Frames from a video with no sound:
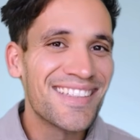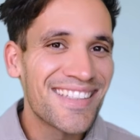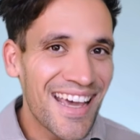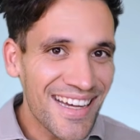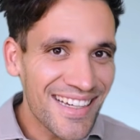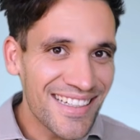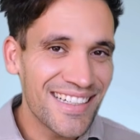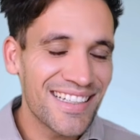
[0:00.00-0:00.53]

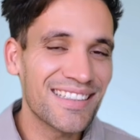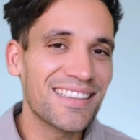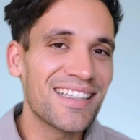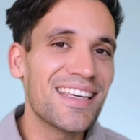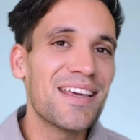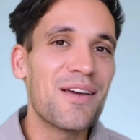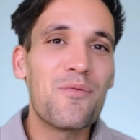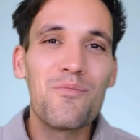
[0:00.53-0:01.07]

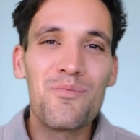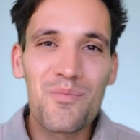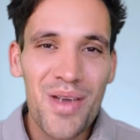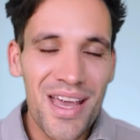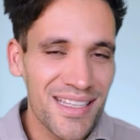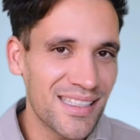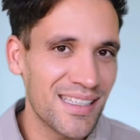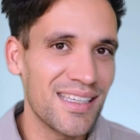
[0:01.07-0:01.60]
technically
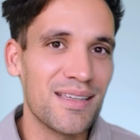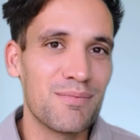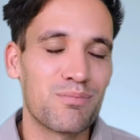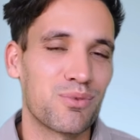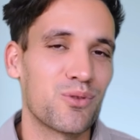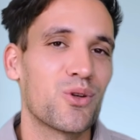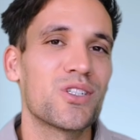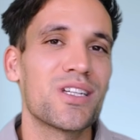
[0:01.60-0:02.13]
messy
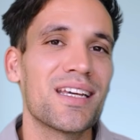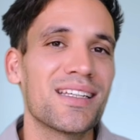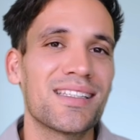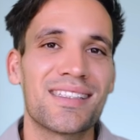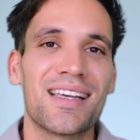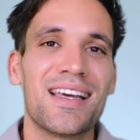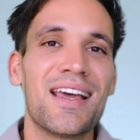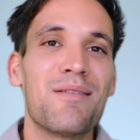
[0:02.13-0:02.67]

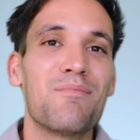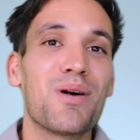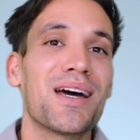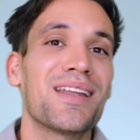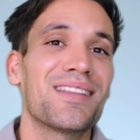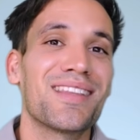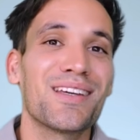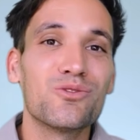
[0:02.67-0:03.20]
projects,
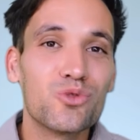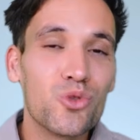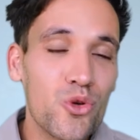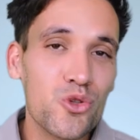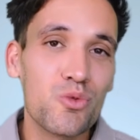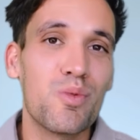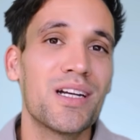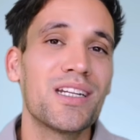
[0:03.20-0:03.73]
but they
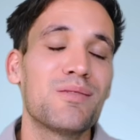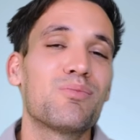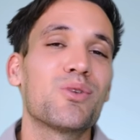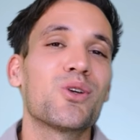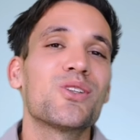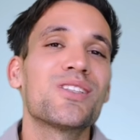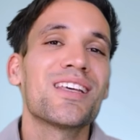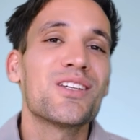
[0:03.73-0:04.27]
lose money
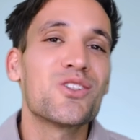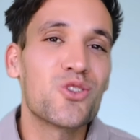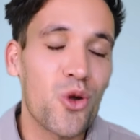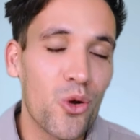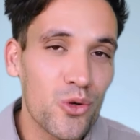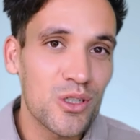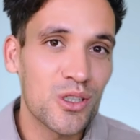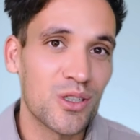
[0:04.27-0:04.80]
because they
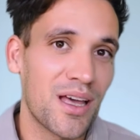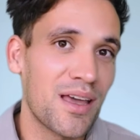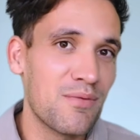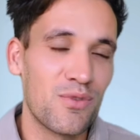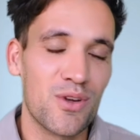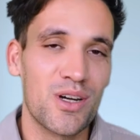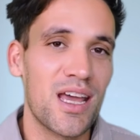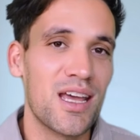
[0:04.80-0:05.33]
don't
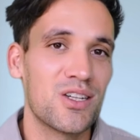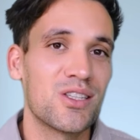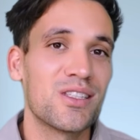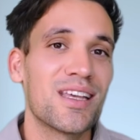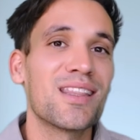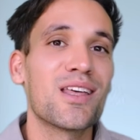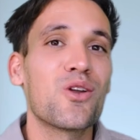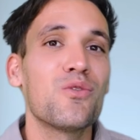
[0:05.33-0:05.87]
claim
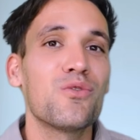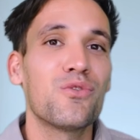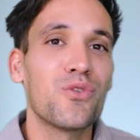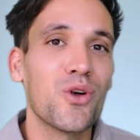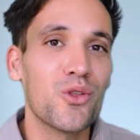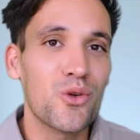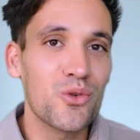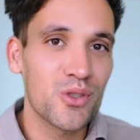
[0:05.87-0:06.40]
variations and they don't
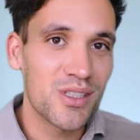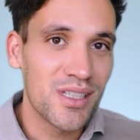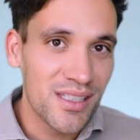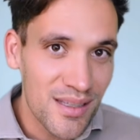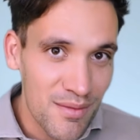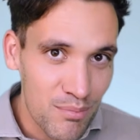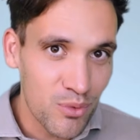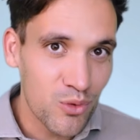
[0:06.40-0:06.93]
follow
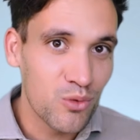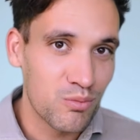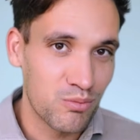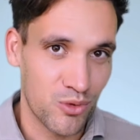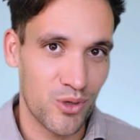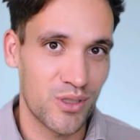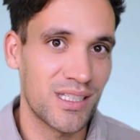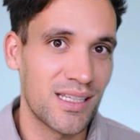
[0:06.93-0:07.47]
simple
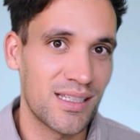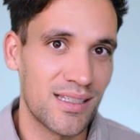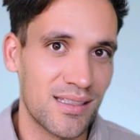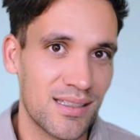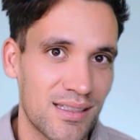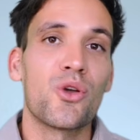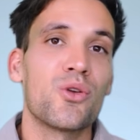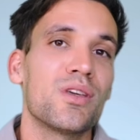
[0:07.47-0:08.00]
processes.
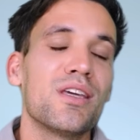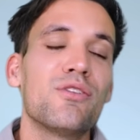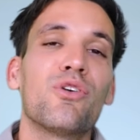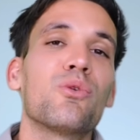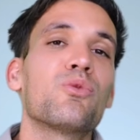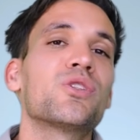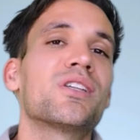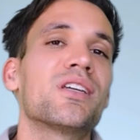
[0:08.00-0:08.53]
So if
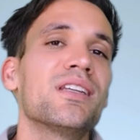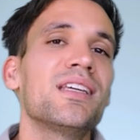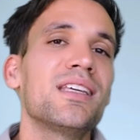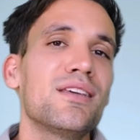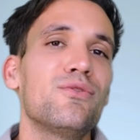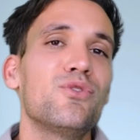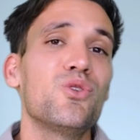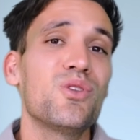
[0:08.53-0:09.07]
I was going to
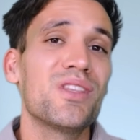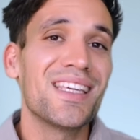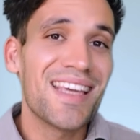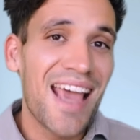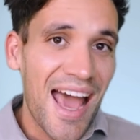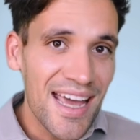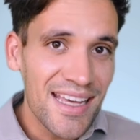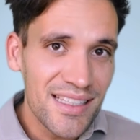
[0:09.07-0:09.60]
give you
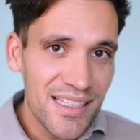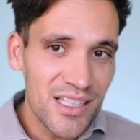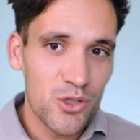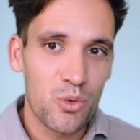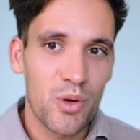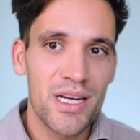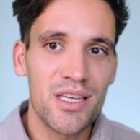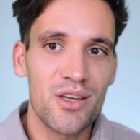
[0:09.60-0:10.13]
the
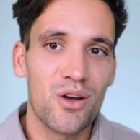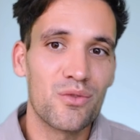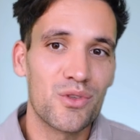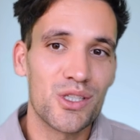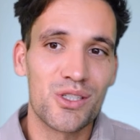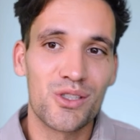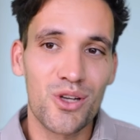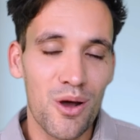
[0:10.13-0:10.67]
80-20 of
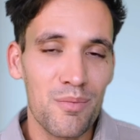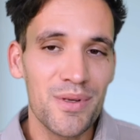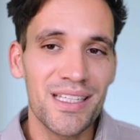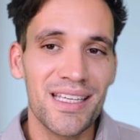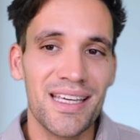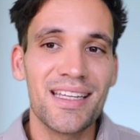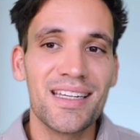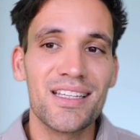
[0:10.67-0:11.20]
this
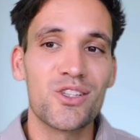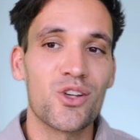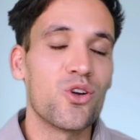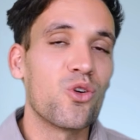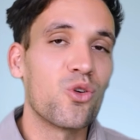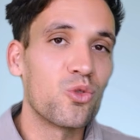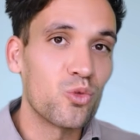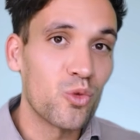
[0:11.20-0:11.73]
topic, it is
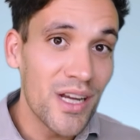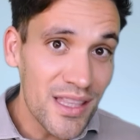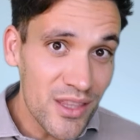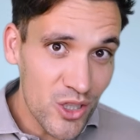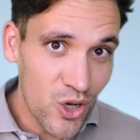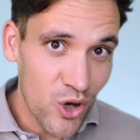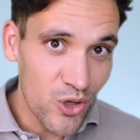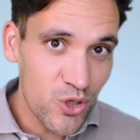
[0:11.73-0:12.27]

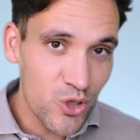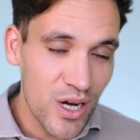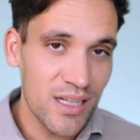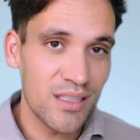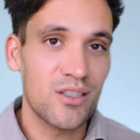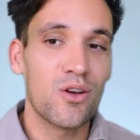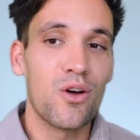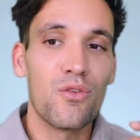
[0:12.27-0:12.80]
read the
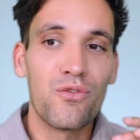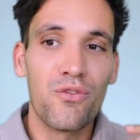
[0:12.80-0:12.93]
contract,